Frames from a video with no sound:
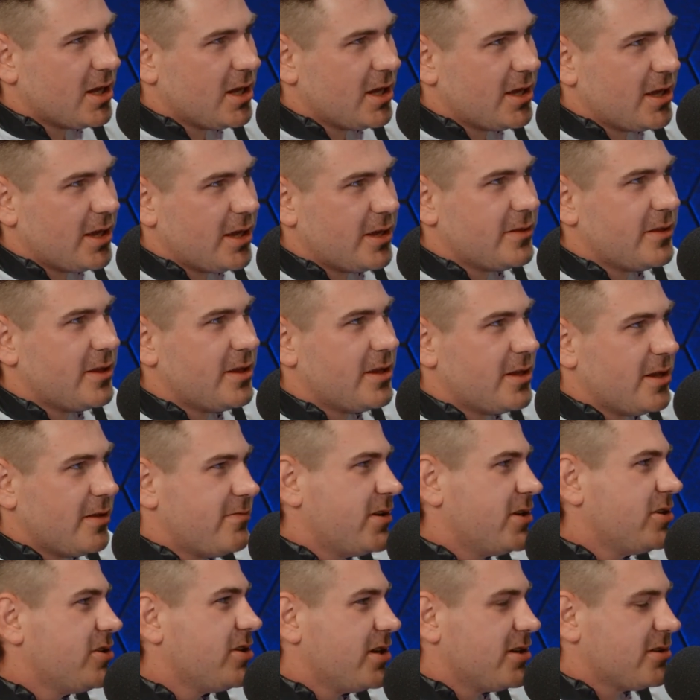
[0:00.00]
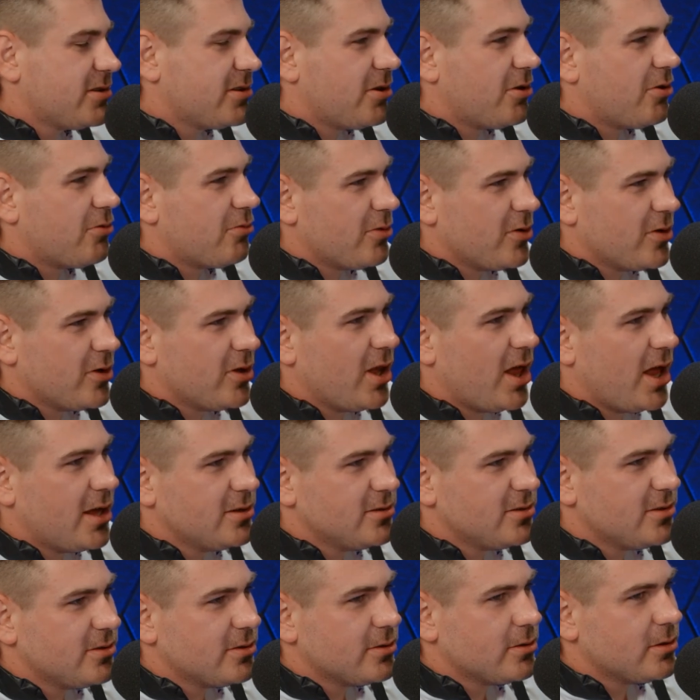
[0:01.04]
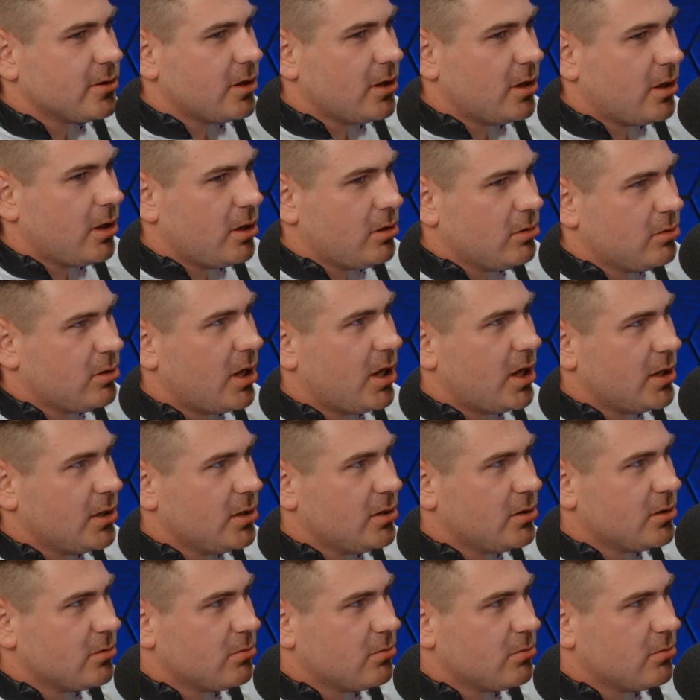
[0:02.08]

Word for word: and then eventually I started to realize, okay,